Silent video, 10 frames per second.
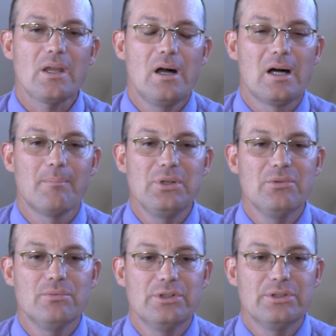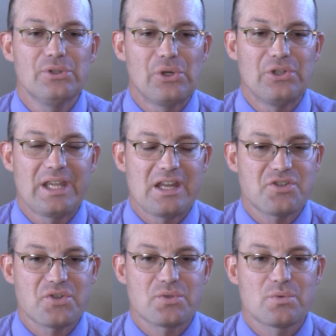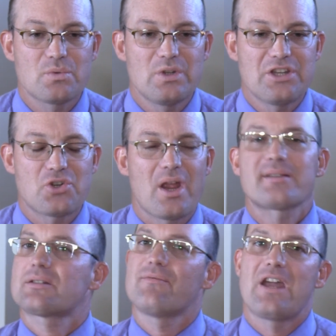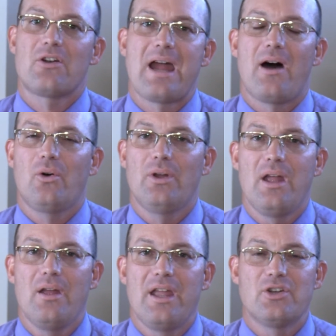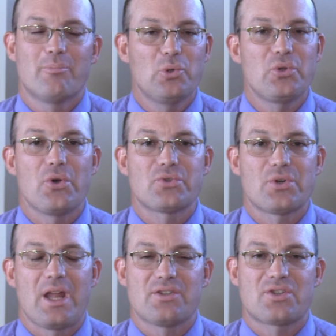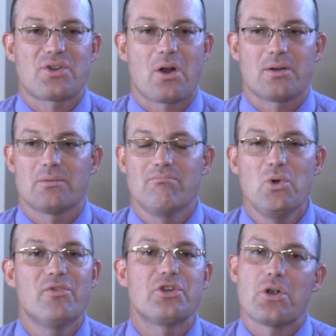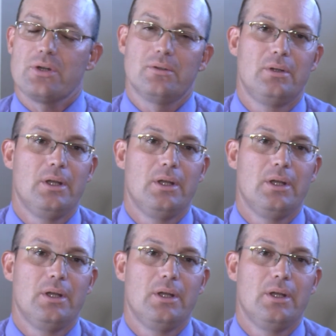Um, you, you, you know you can't just get your excavator out and your bulldozer and start moving dirt.